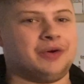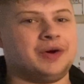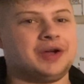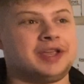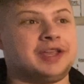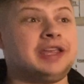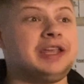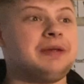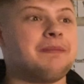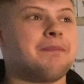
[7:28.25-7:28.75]

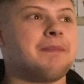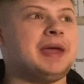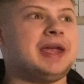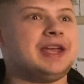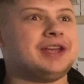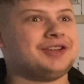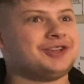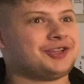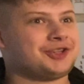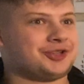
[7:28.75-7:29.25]
he
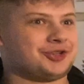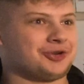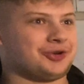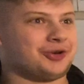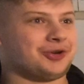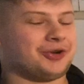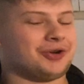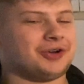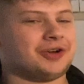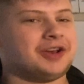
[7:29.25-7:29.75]
made
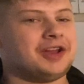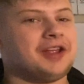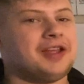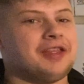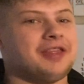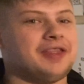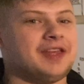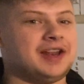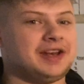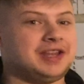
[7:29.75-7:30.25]
sure
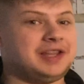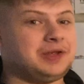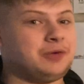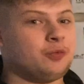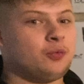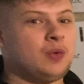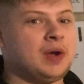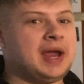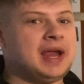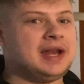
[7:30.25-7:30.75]
that he
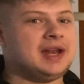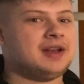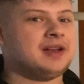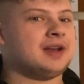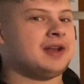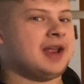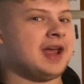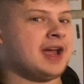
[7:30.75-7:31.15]
waited an